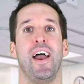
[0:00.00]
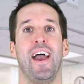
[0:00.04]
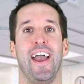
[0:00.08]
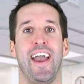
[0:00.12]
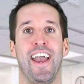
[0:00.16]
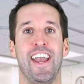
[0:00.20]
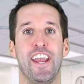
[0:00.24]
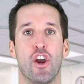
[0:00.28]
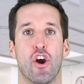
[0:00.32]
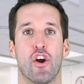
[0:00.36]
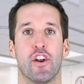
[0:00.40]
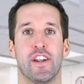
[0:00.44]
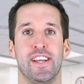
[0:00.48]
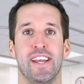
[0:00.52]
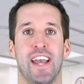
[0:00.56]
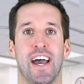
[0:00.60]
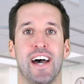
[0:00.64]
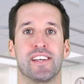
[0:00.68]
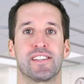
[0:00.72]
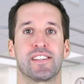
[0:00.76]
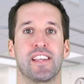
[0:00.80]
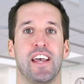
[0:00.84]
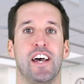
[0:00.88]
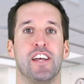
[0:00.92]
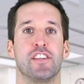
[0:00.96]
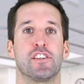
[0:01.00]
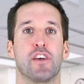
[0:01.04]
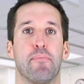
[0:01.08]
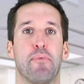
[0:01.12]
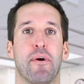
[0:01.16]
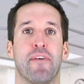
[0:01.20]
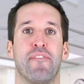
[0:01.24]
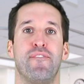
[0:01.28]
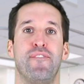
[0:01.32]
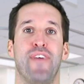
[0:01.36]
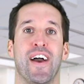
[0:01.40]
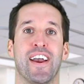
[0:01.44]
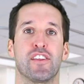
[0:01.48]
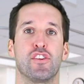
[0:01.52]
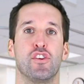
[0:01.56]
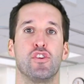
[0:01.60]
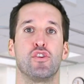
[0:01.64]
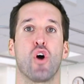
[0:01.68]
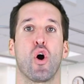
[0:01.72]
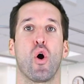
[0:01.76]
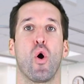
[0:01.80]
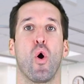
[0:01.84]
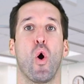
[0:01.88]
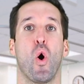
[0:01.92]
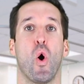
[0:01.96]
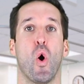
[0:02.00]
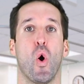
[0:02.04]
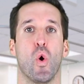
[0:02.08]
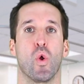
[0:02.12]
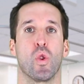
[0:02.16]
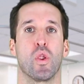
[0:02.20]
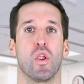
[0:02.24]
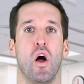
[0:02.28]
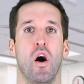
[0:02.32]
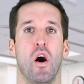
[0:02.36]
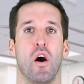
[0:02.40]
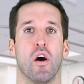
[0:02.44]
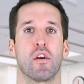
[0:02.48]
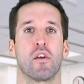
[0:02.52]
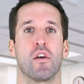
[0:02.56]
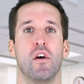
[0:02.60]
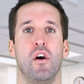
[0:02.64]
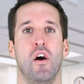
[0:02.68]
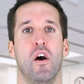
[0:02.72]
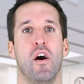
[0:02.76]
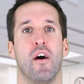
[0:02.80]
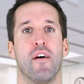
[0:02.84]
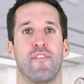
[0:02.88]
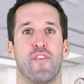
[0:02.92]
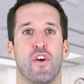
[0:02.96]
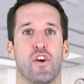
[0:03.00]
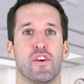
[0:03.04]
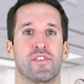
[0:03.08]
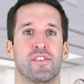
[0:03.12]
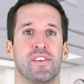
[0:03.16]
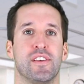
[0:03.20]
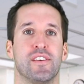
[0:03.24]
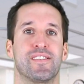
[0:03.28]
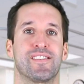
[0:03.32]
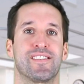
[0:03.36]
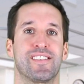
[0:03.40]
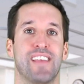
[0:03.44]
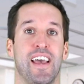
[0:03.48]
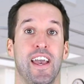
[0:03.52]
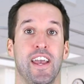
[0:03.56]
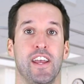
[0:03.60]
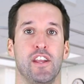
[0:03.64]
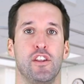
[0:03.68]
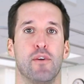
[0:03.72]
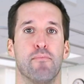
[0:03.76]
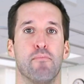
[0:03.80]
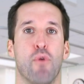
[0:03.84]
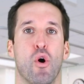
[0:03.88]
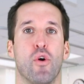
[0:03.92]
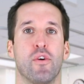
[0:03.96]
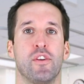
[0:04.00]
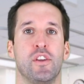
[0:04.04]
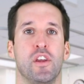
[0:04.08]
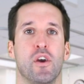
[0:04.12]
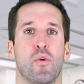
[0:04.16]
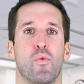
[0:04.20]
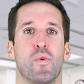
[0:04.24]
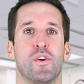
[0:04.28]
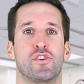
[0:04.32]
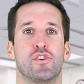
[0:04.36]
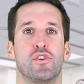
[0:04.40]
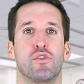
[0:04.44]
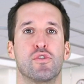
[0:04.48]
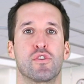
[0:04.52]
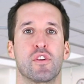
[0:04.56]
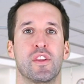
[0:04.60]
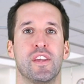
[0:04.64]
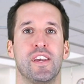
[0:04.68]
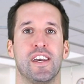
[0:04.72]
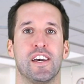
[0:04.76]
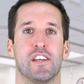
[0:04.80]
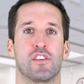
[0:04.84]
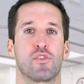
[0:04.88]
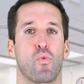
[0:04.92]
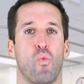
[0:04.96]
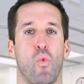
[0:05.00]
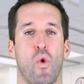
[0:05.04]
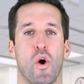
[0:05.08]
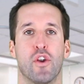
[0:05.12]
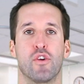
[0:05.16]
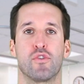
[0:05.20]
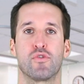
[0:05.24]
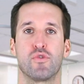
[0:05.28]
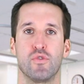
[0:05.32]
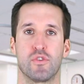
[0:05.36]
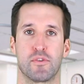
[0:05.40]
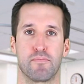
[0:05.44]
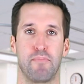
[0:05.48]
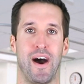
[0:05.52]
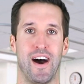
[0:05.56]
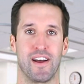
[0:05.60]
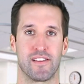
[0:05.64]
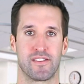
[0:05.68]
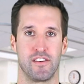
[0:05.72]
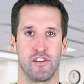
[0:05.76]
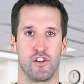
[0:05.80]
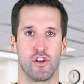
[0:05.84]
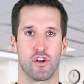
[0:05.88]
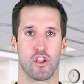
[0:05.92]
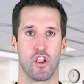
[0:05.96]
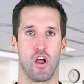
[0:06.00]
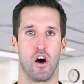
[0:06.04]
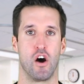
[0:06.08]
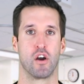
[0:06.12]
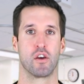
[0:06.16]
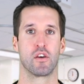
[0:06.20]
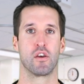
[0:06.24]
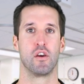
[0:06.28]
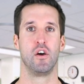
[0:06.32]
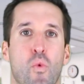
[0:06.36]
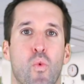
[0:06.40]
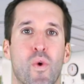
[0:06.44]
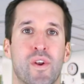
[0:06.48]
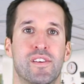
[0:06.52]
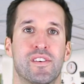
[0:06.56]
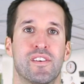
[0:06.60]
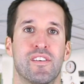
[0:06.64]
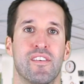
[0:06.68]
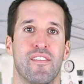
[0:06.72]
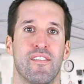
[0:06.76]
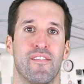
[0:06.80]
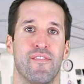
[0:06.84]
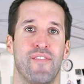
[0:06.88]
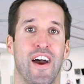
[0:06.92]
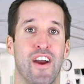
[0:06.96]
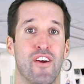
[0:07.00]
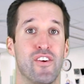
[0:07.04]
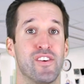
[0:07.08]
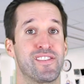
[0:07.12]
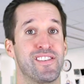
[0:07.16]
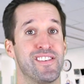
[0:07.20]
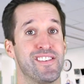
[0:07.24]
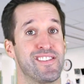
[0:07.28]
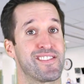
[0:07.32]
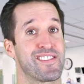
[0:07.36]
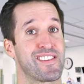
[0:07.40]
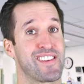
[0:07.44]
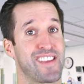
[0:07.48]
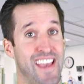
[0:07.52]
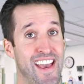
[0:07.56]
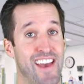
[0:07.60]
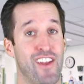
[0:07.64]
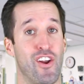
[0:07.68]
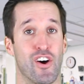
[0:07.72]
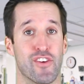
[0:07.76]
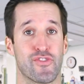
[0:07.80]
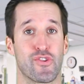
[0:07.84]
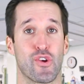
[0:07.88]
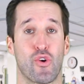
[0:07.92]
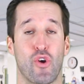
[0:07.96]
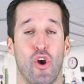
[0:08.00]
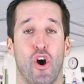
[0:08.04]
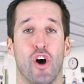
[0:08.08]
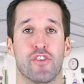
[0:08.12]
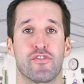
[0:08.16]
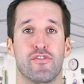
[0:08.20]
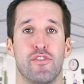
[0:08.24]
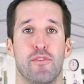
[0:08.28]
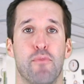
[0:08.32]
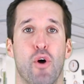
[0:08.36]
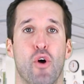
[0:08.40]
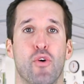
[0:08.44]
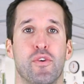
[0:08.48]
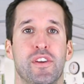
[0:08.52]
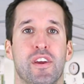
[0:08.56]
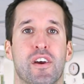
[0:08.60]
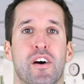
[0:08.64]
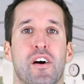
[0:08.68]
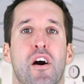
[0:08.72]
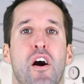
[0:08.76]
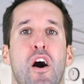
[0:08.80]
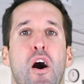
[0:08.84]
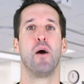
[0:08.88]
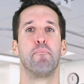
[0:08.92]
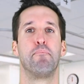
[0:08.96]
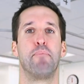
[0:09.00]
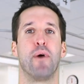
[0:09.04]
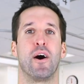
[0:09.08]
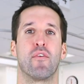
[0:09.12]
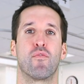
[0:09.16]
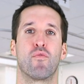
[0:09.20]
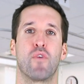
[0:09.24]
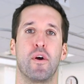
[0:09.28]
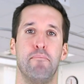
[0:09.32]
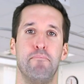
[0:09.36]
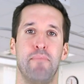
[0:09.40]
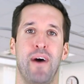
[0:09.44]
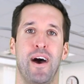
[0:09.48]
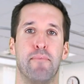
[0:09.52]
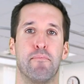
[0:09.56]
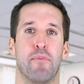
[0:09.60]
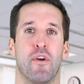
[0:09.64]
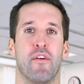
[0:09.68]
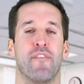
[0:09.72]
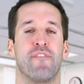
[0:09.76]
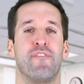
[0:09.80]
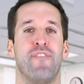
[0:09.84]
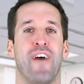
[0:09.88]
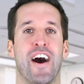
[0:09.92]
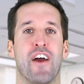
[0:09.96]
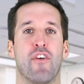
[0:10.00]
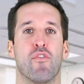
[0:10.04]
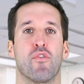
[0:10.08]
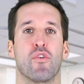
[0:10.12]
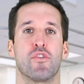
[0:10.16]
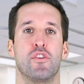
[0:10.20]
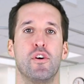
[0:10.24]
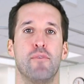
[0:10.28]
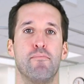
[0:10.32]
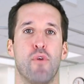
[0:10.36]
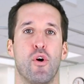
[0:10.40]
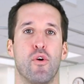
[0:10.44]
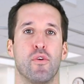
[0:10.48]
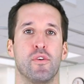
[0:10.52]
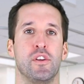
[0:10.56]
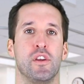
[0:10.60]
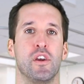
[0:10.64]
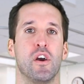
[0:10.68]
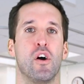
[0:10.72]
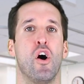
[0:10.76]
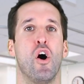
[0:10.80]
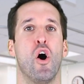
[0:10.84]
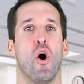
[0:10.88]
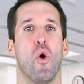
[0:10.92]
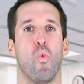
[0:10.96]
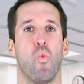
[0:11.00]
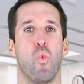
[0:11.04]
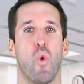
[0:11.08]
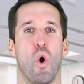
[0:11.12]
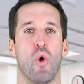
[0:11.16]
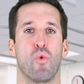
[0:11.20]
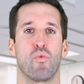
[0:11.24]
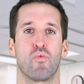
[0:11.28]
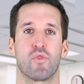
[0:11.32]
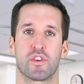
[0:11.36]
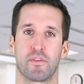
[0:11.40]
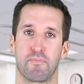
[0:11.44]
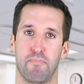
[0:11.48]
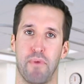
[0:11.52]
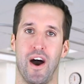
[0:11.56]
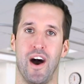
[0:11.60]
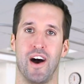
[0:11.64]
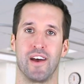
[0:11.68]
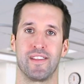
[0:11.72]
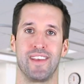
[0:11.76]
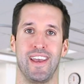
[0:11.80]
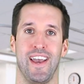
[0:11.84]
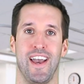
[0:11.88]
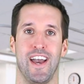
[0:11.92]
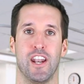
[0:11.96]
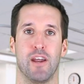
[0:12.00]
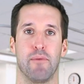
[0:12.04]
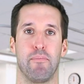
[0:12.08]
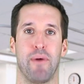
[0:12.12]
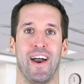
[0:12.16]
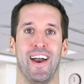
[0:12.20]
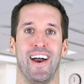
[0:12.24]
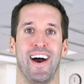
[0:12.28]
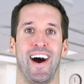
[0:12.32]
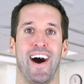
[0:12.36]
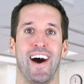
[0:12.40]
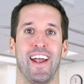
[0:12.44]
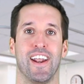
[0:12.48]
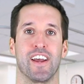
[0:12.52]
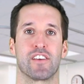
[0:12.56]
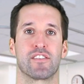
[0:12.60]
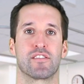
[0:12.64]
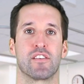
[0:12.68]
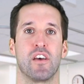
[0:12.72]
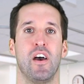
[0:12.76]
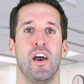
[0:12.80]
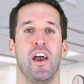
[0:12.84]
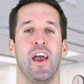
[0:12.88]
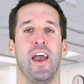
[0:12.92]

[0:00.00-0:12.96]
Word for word: ARDS ends up affecting the whole lung, versus say pneumonia, which usually hits one or two spots in your lung, which viruses can also cause pneumonia. But remember, viral pneumonia won't respond to antibiotics.